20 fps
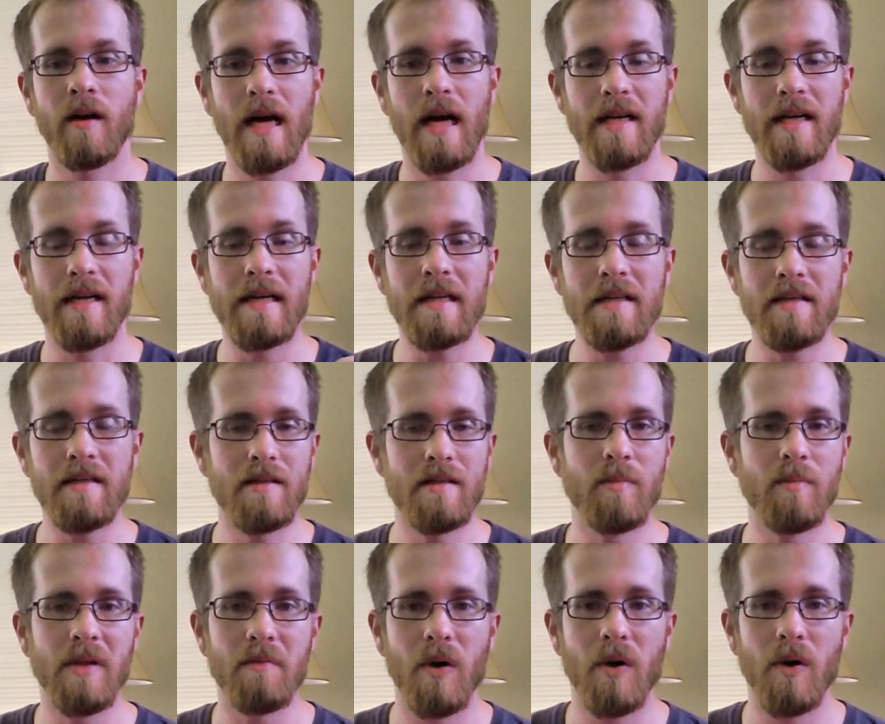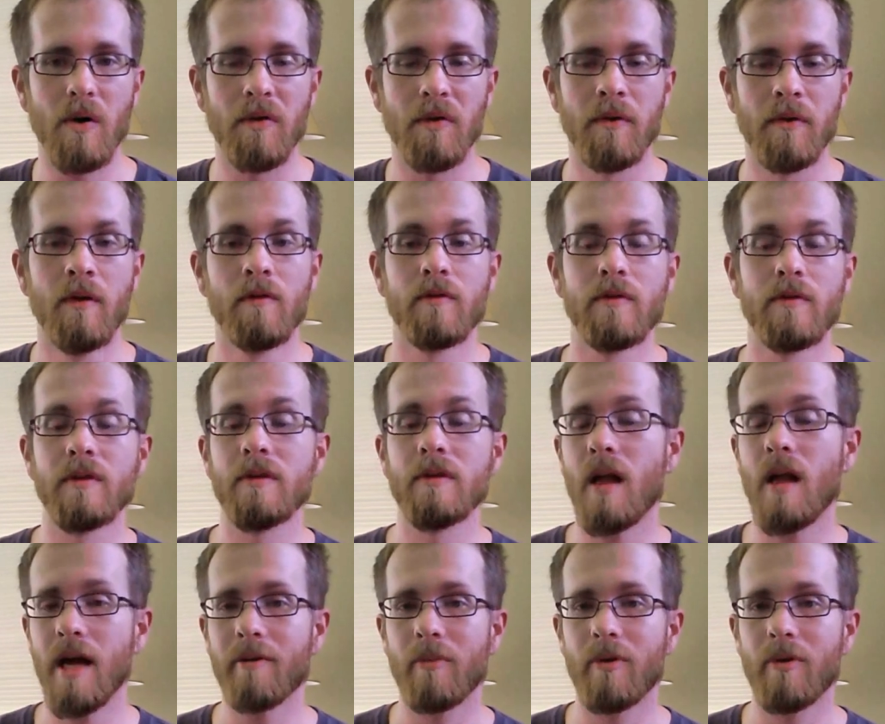needs to be both
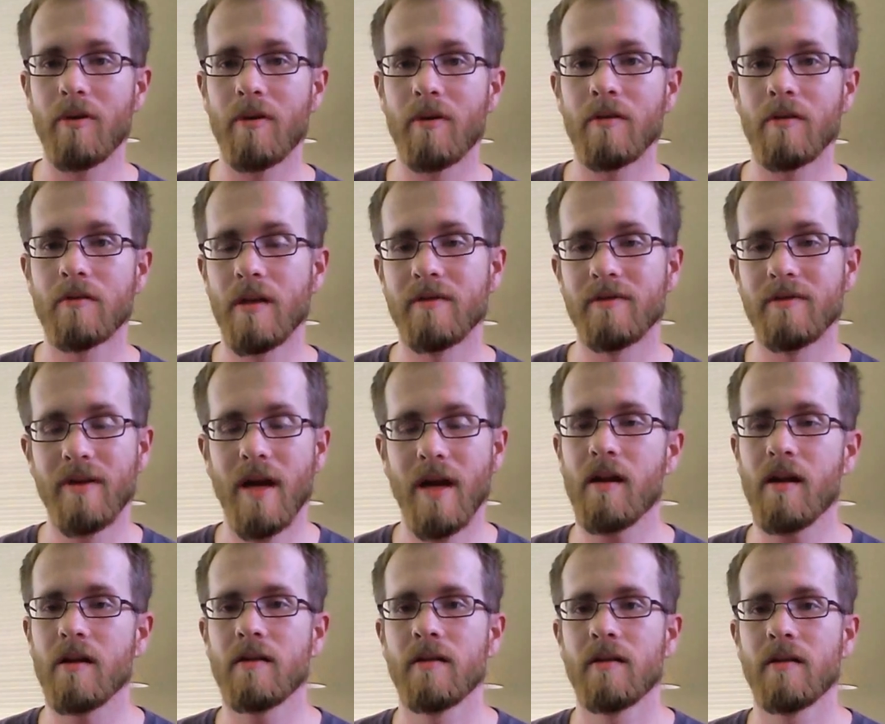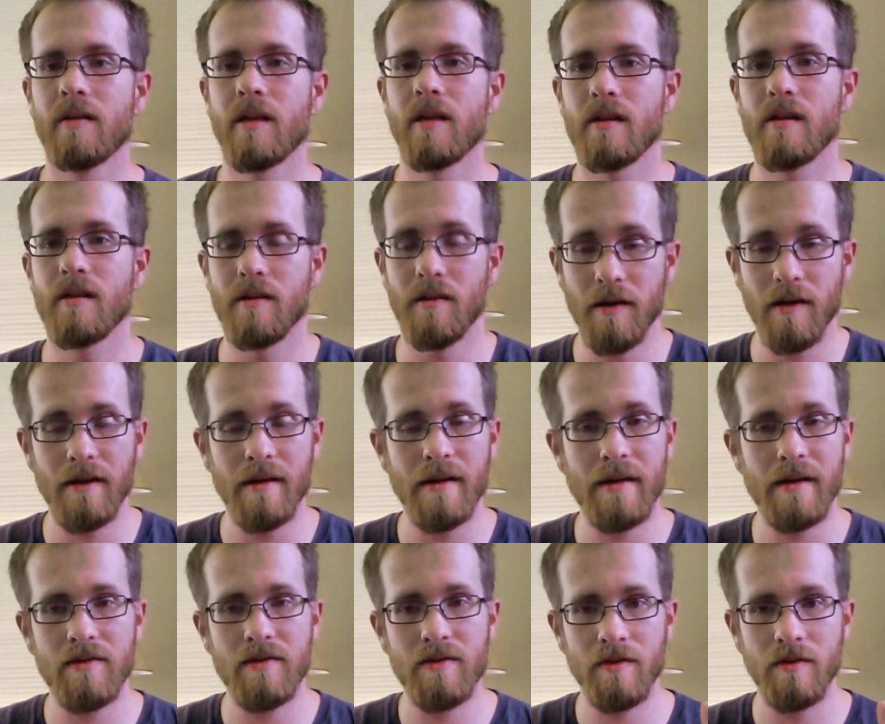reliable and valid. It, it, it
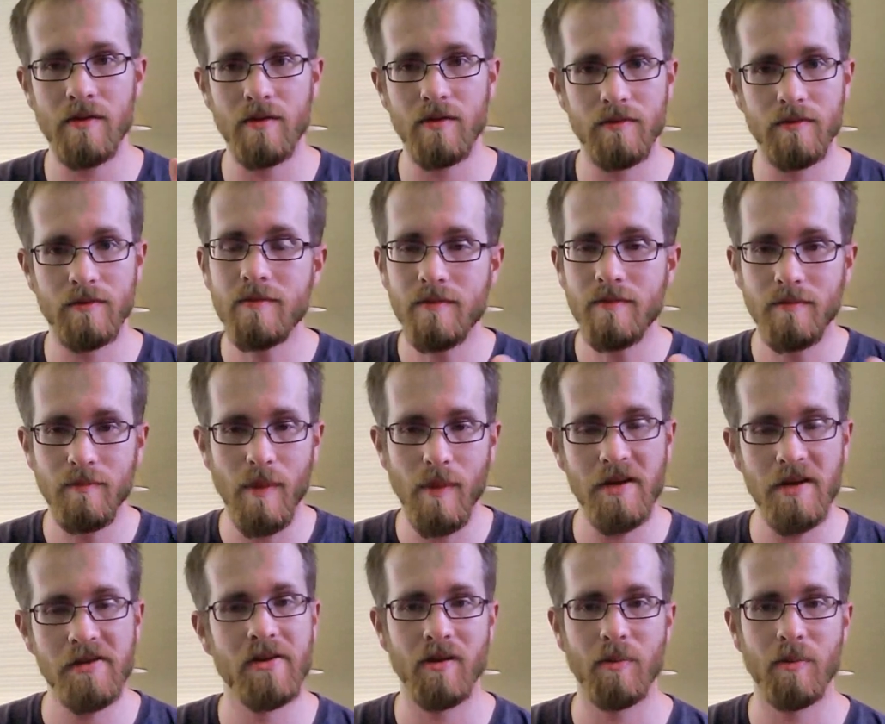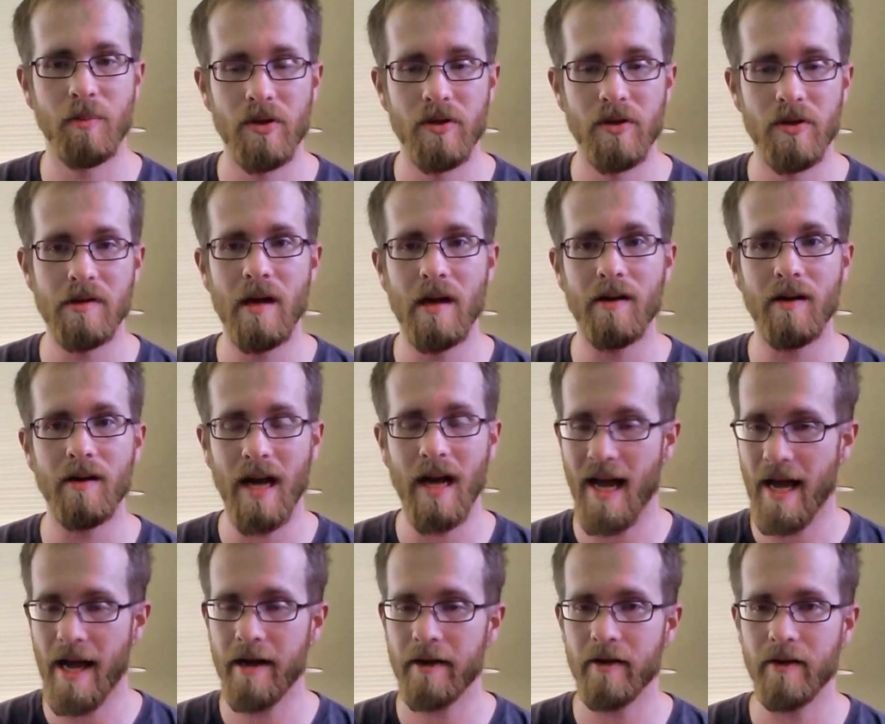needs to measure your personality
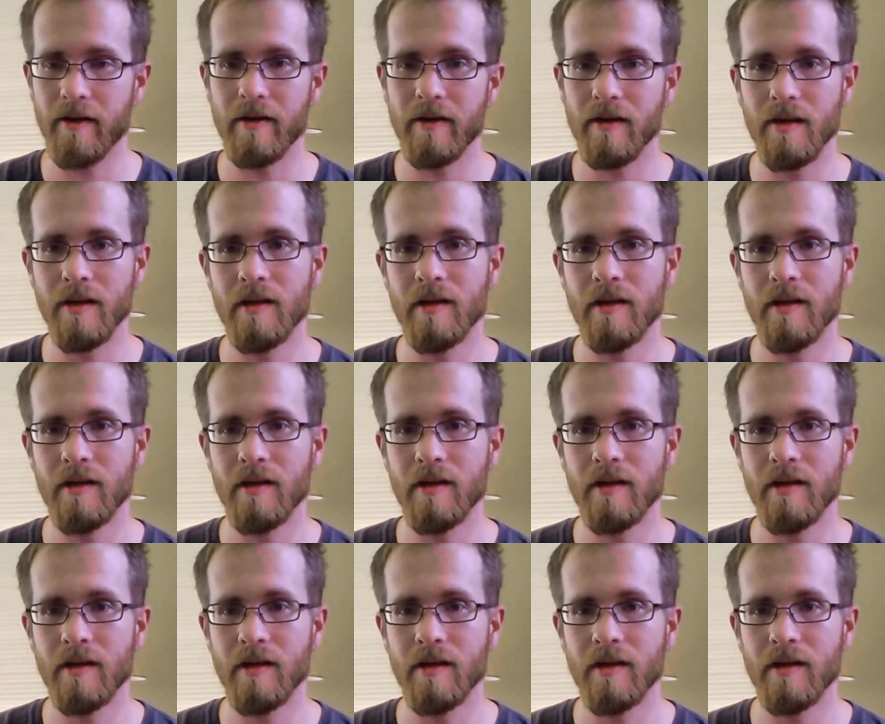accurately